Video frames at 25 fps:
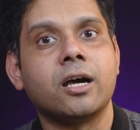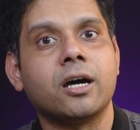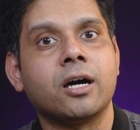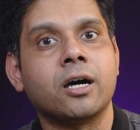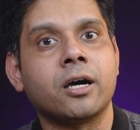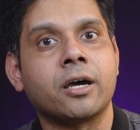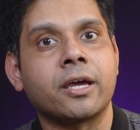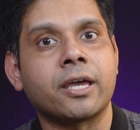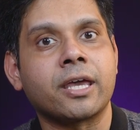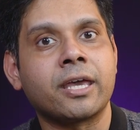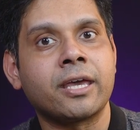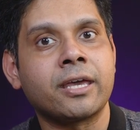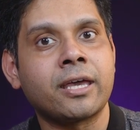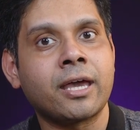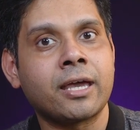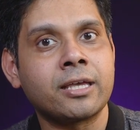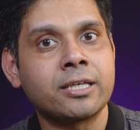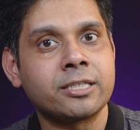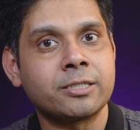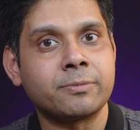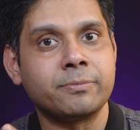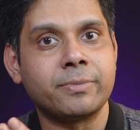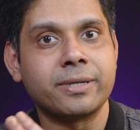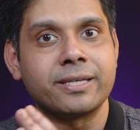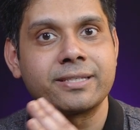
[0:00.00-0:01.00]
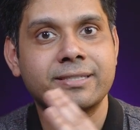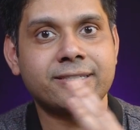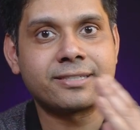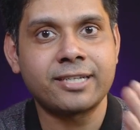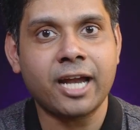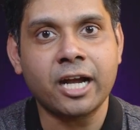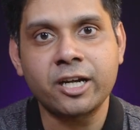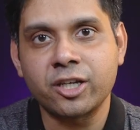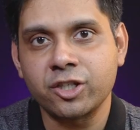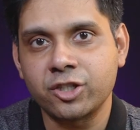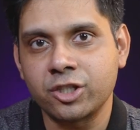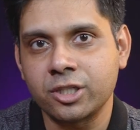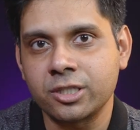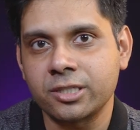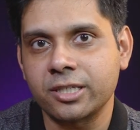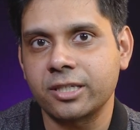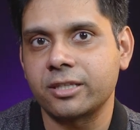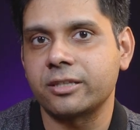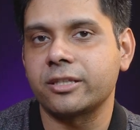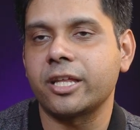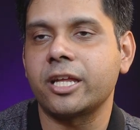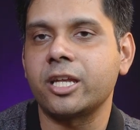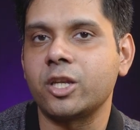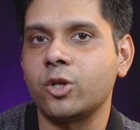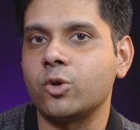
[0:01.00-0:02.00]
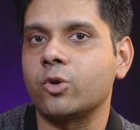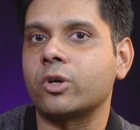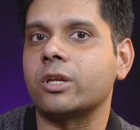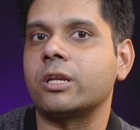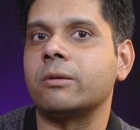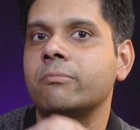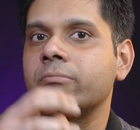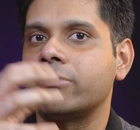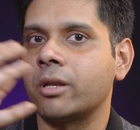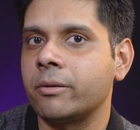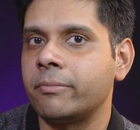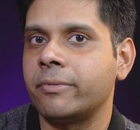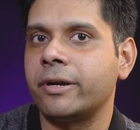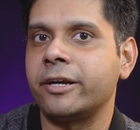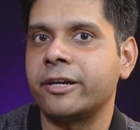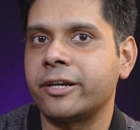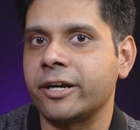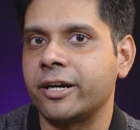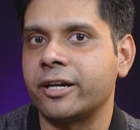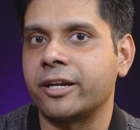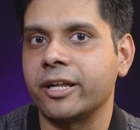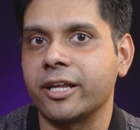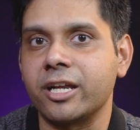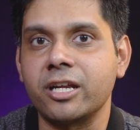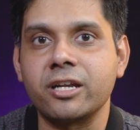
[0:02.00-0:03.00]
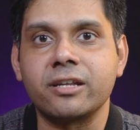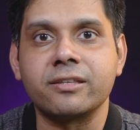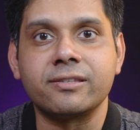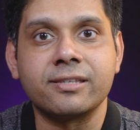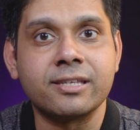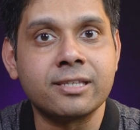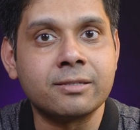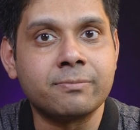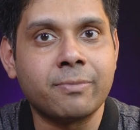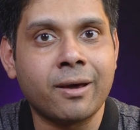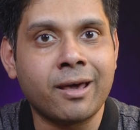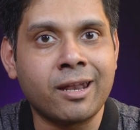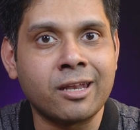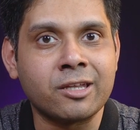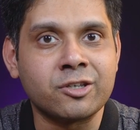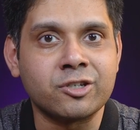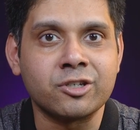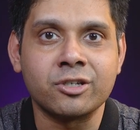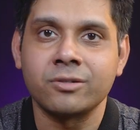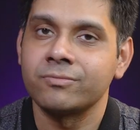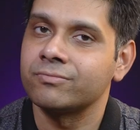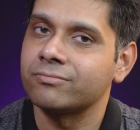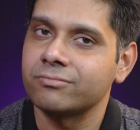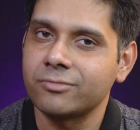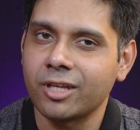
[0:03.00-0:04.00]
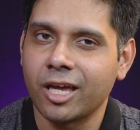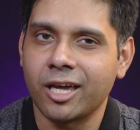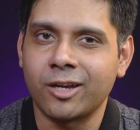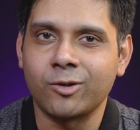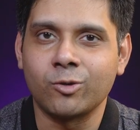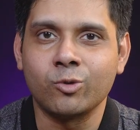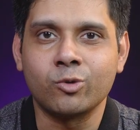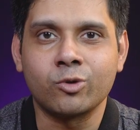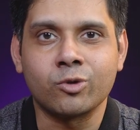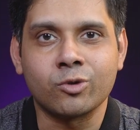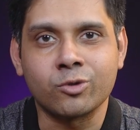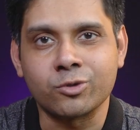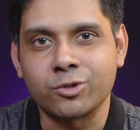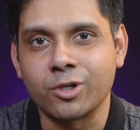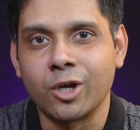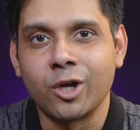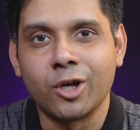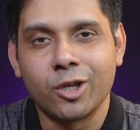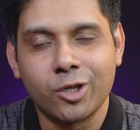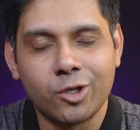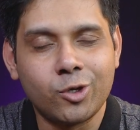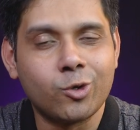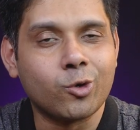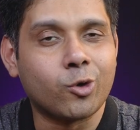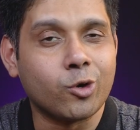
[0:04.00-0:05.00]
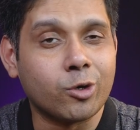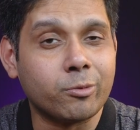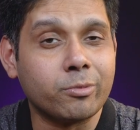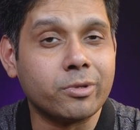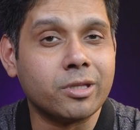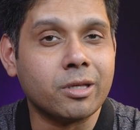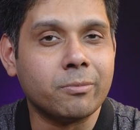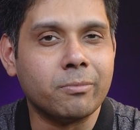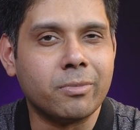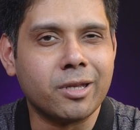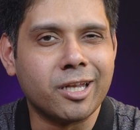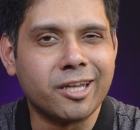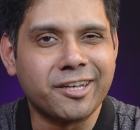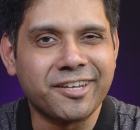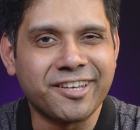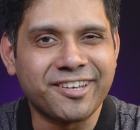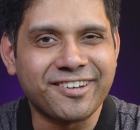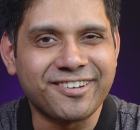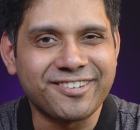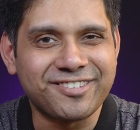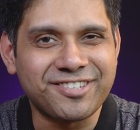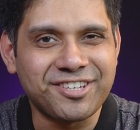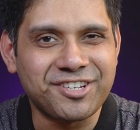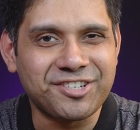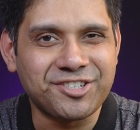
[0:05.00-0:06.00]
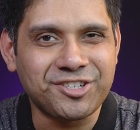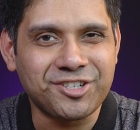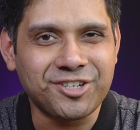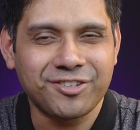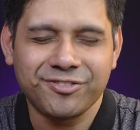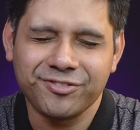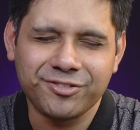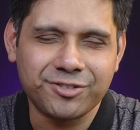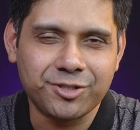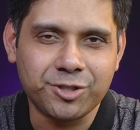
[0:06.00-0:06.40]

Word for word: uh, AI-based strategies, and then you can implement it in disease biology. And who knows, you could be the billionaire researcher of